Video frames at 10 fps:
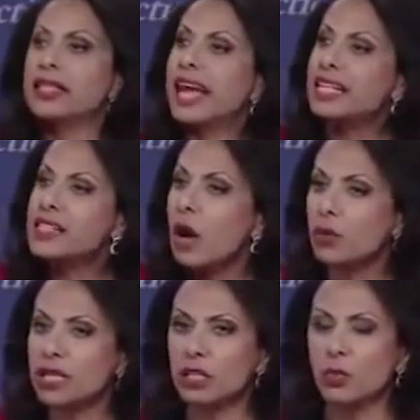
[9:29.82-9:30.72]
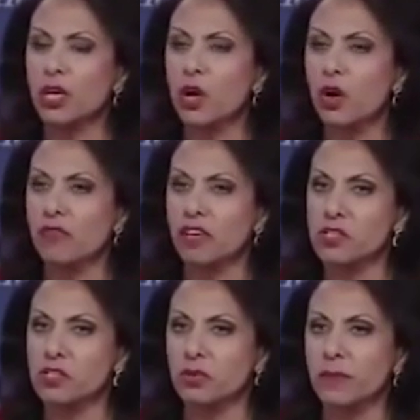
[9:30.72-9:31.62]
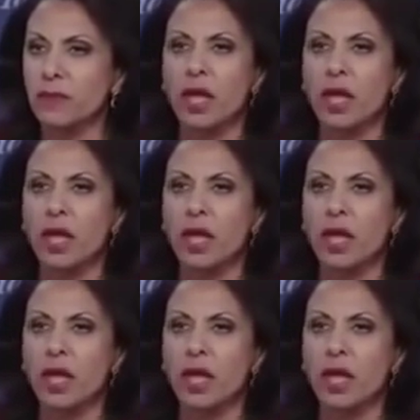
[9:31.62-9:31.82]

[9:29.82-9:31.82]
That's how little we know of history.